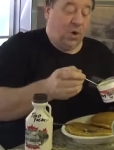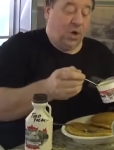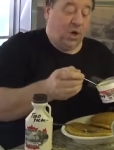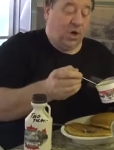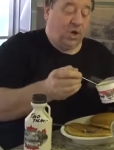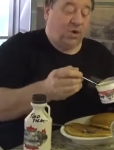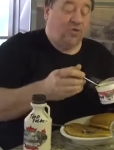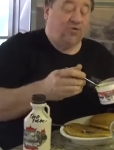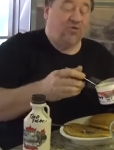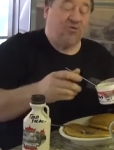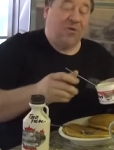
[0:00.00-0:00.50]

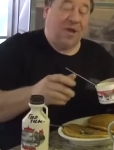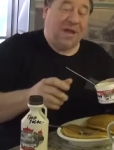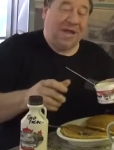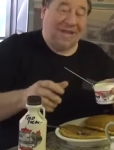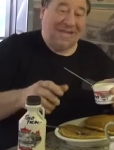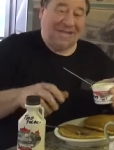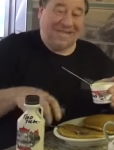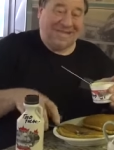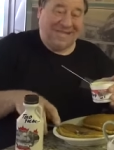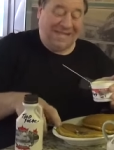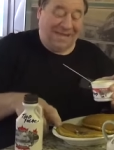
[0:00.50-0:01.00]
going to
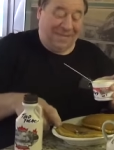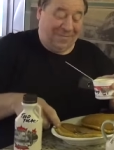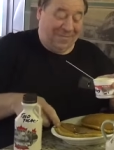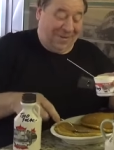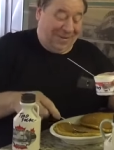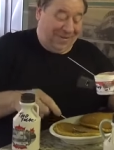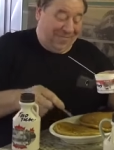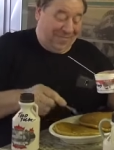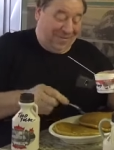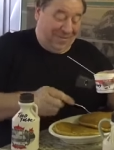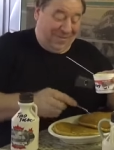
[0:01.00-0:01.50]
try some of
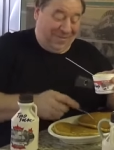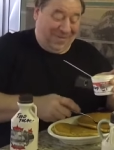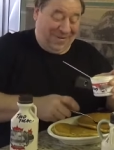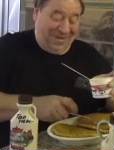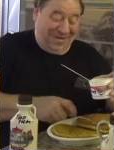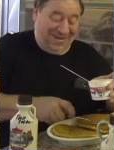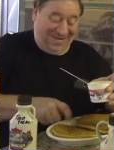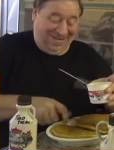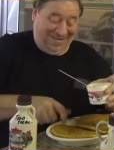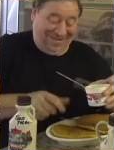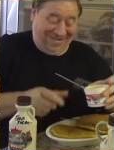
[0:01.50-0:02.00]
the
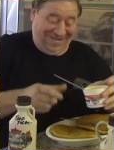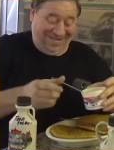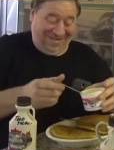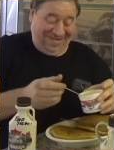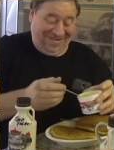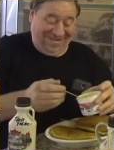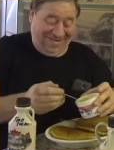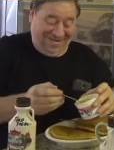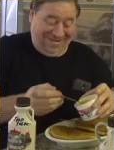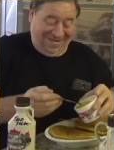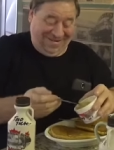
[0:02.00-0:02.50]

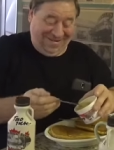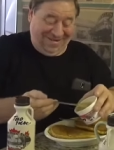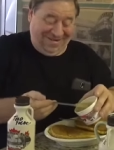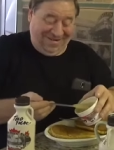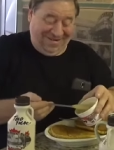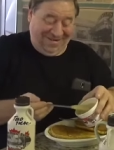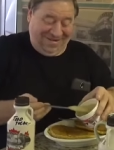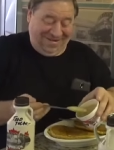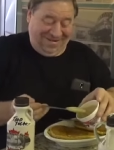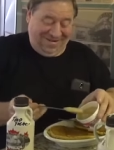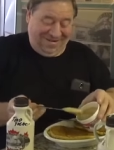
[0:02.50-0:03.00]

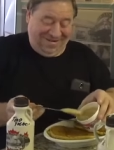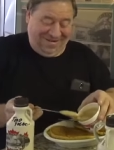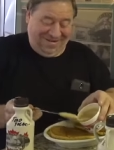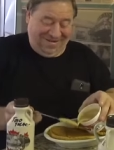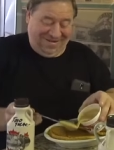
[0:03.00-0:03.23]
hotel there.